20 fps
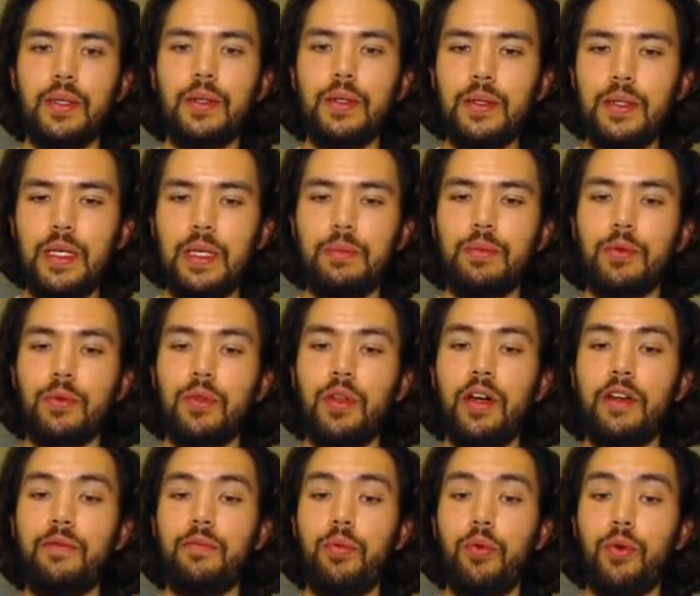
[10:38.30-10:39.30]
keep your
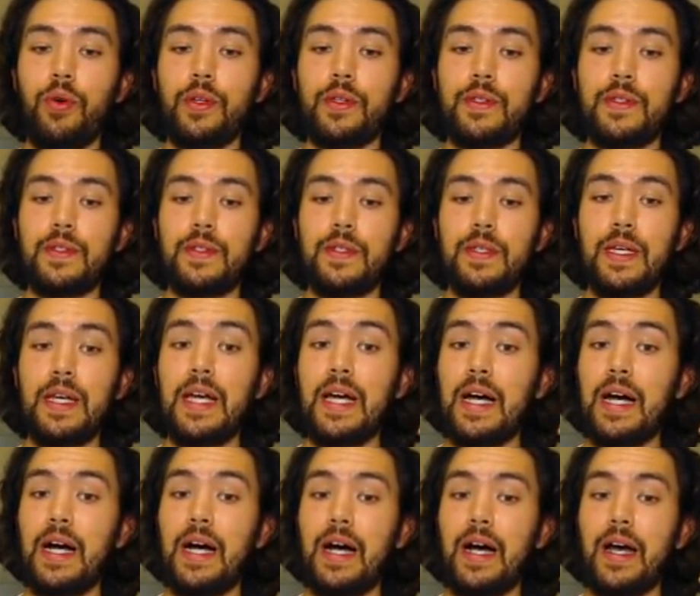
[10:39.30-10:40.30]
life points
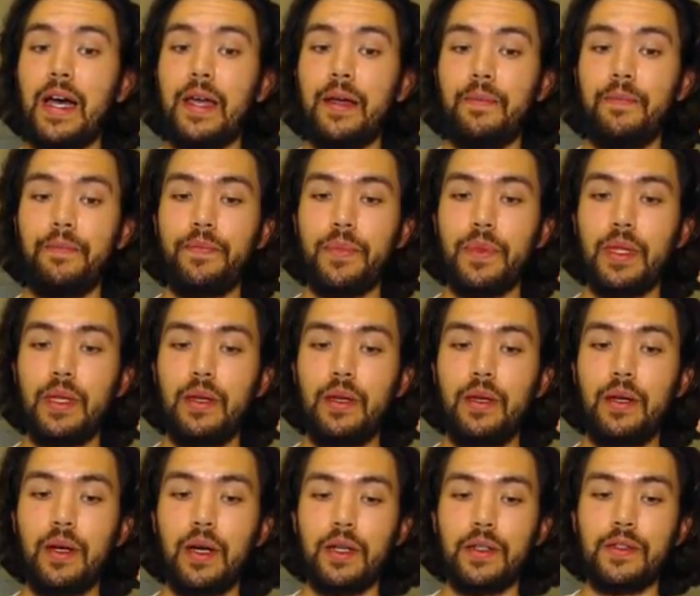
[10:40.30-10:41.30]
high.
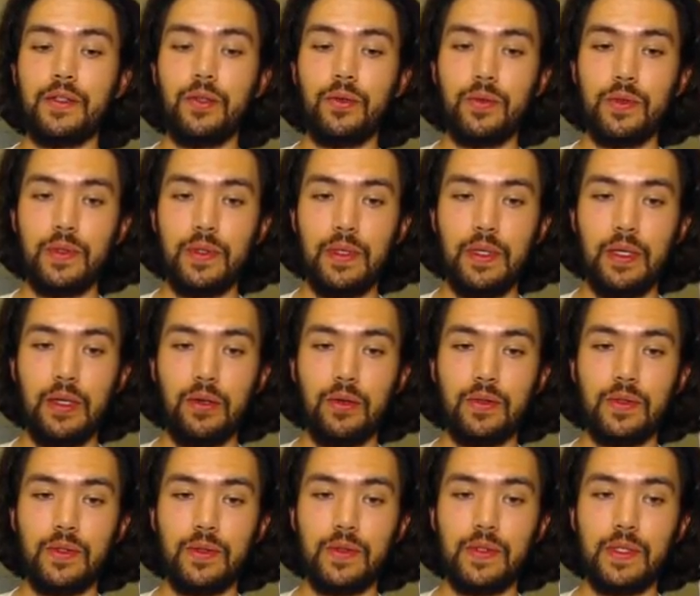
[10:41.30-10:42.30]
Alright, so
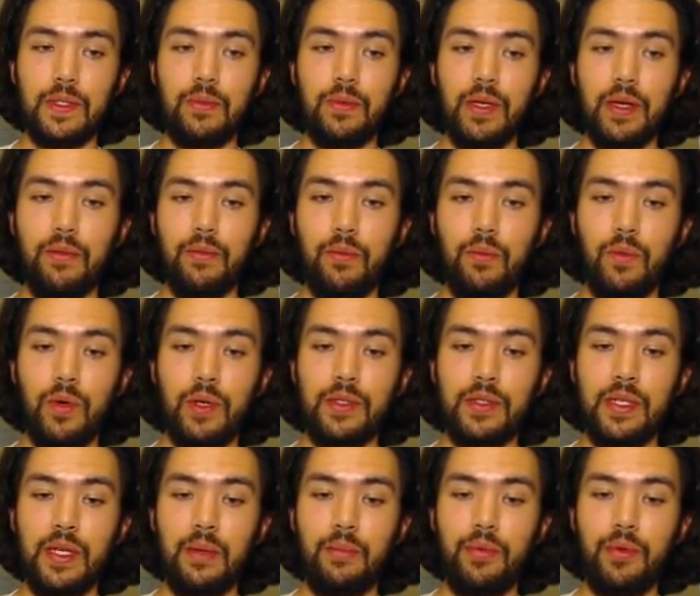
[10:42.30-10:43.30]
see, we have
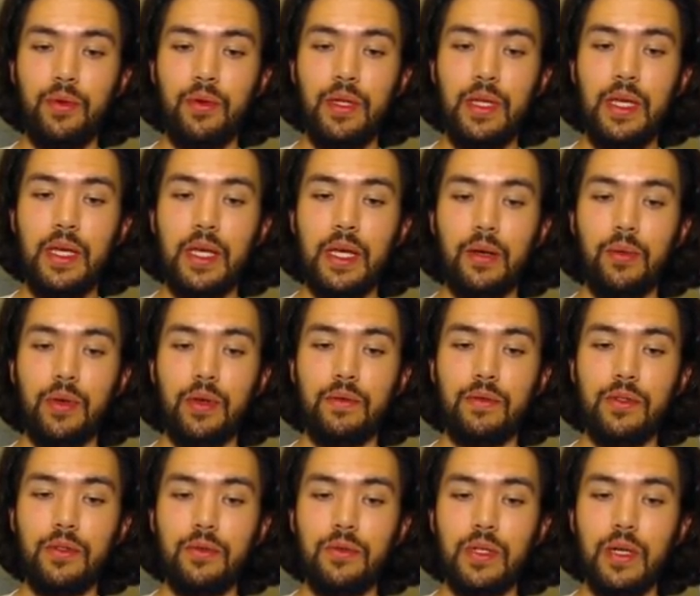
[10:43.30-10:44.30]
one temple and we have
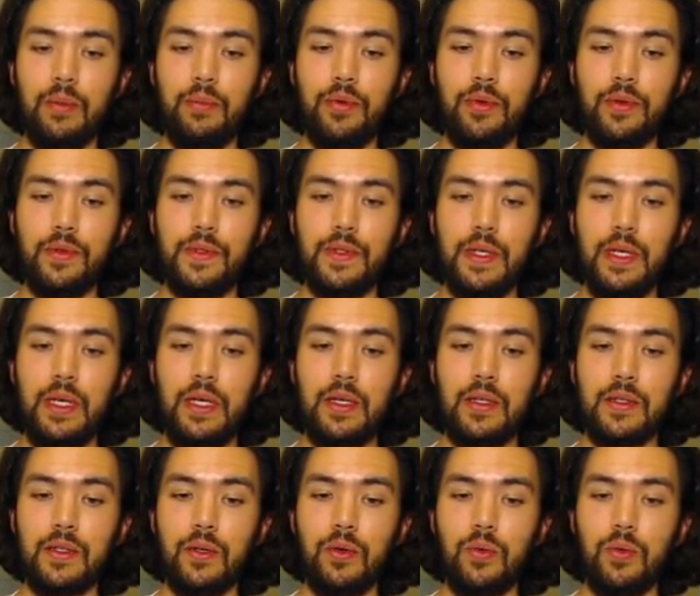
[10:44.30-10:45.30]
two temples.
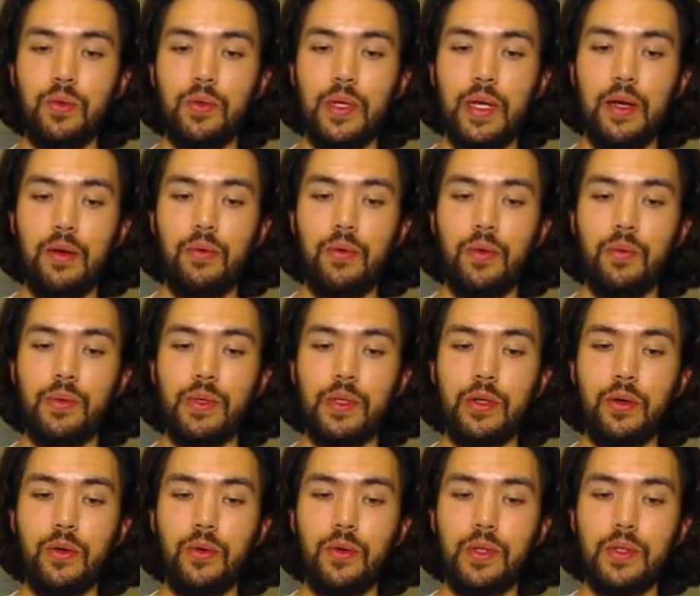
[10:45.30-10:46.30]
So now when we
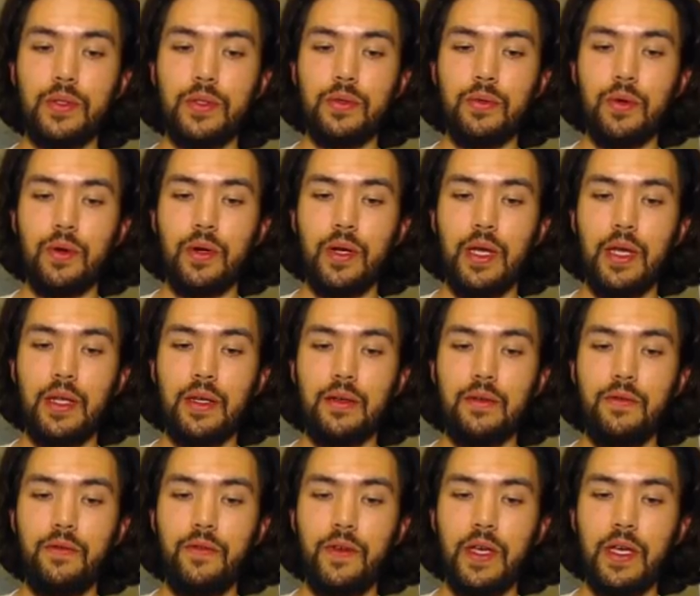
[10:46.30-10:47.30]
go into our
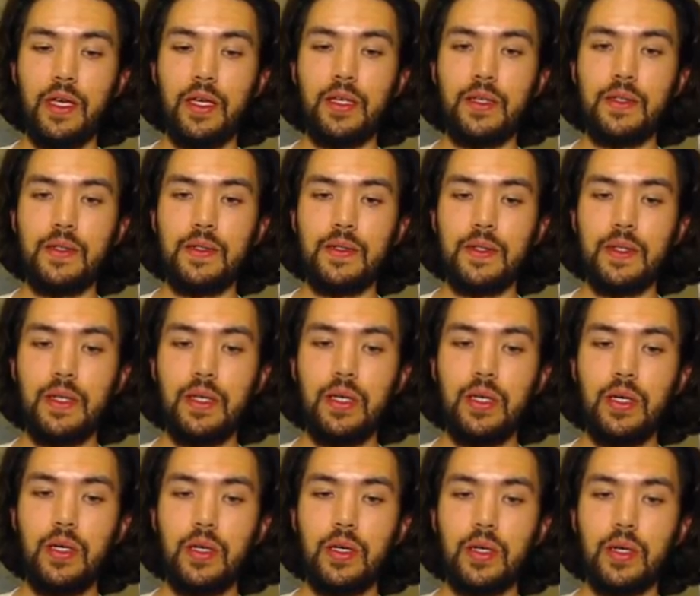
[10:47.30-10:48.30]
end phase,
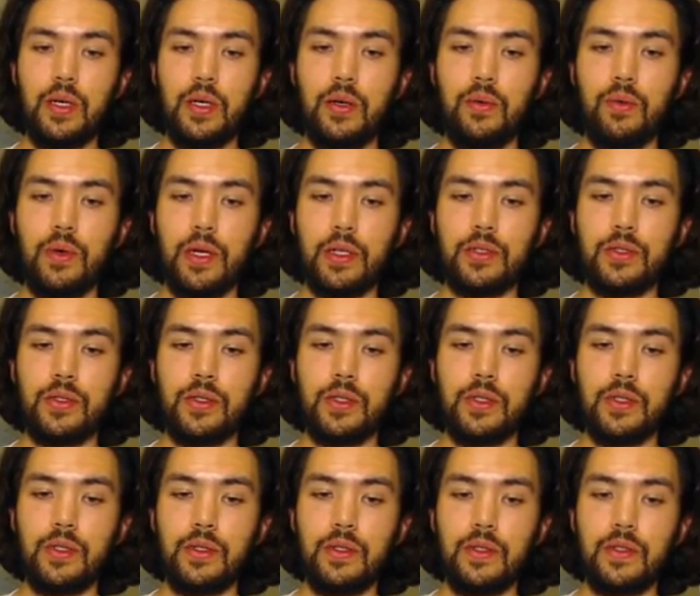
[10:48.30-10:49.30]
we're actually
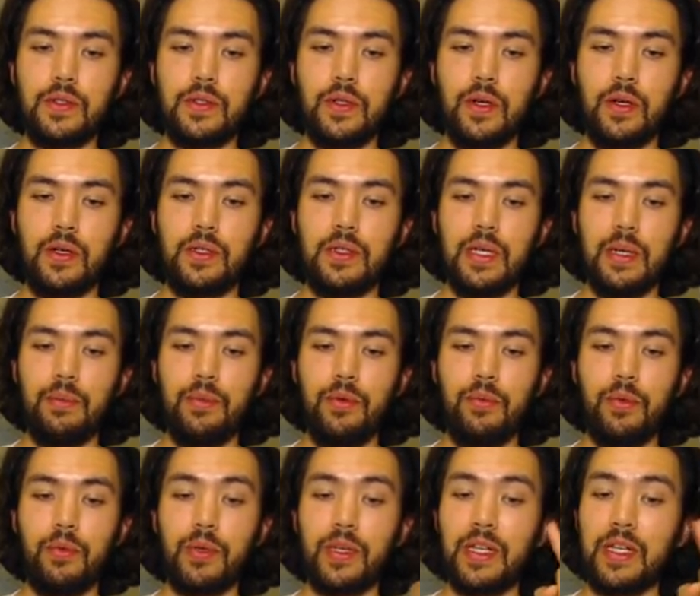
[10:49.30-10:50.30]
going to discard a temple,
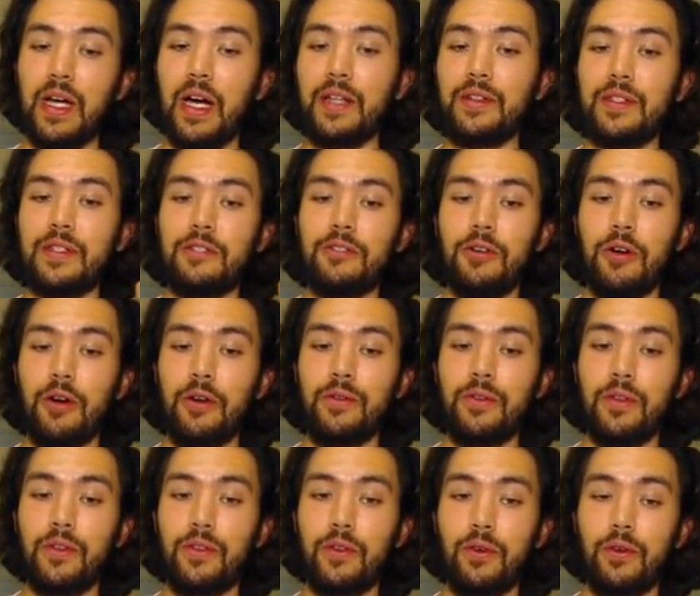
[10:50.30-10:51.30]
but we cannot
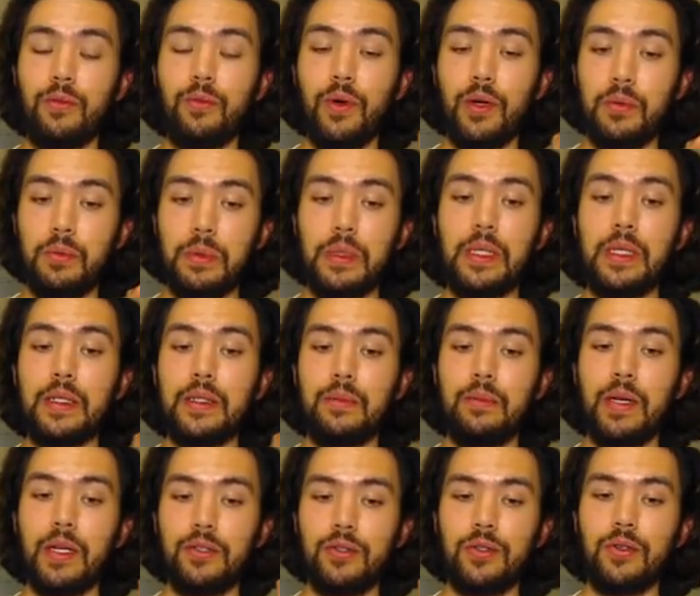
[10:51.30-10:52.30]
discard the third one. We need to
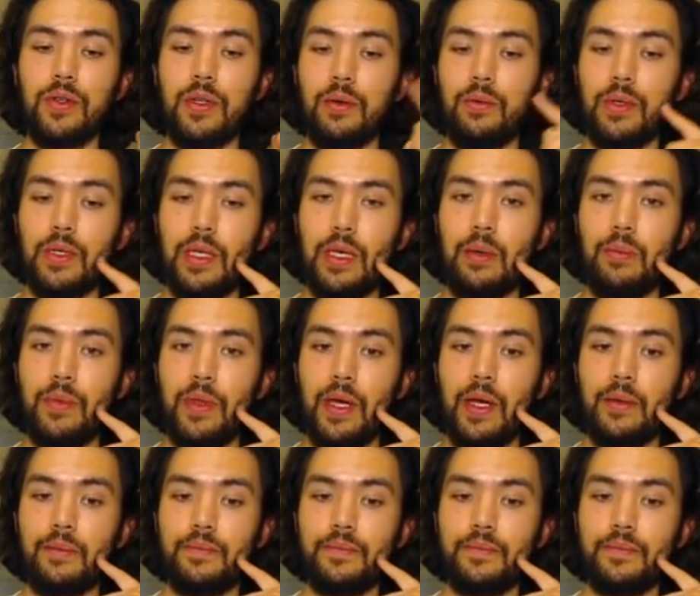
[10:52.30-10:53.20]
make sure that we keep that.